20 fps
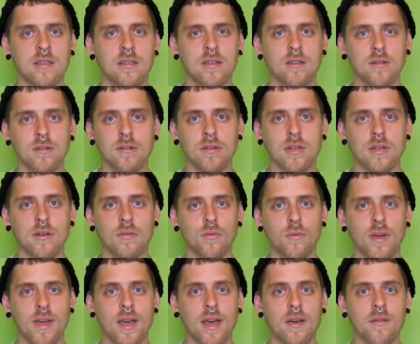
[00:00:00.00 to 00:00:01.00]
Look,
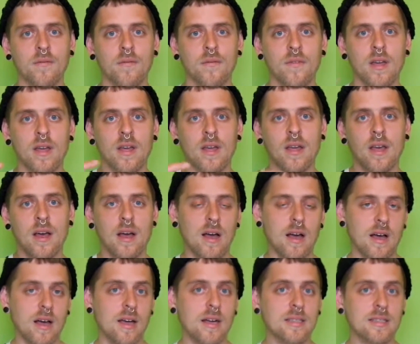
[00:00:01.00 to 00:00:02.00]
we have
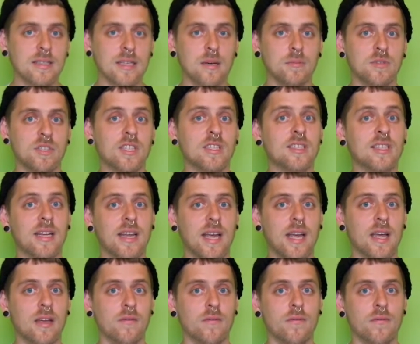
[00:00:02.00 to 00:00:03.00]
I, subject,
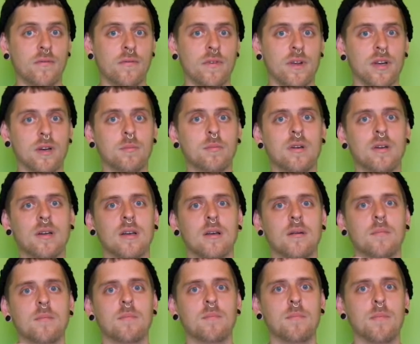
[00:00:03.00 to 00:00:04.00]
gave, verb,
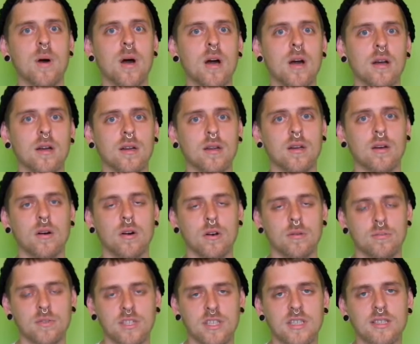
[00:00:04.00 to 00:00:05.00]
Mark,
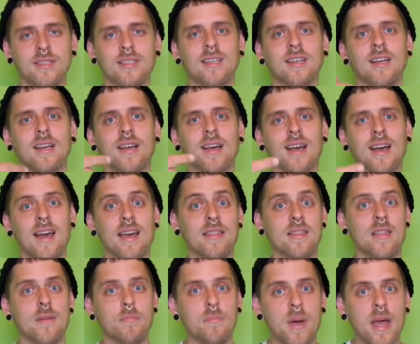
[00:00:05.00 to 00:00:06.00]
object, and
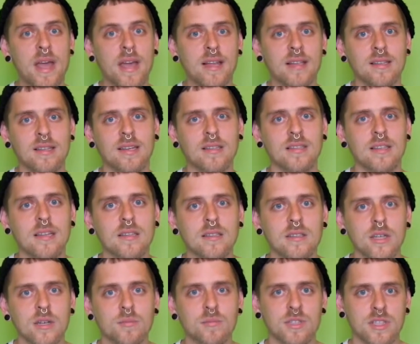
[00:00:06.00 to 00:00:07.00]
the pen, another
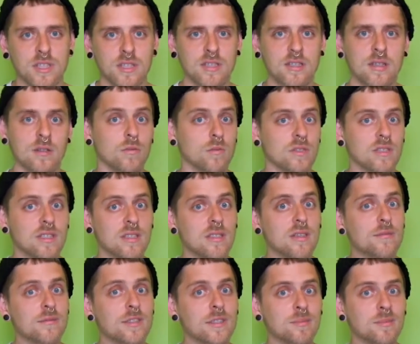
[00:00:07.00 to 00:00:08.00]
object. What's the
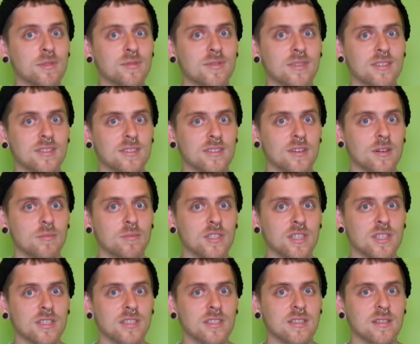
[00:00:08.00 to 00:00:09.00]
difference between these
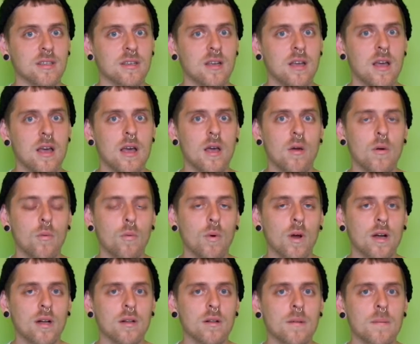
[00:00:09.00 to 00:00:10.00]
objects?
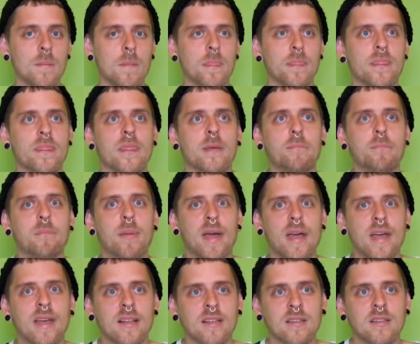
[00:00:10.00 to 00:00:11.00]
Well, the
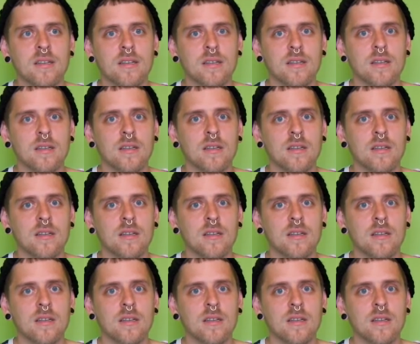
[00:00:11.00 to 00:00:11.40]
pen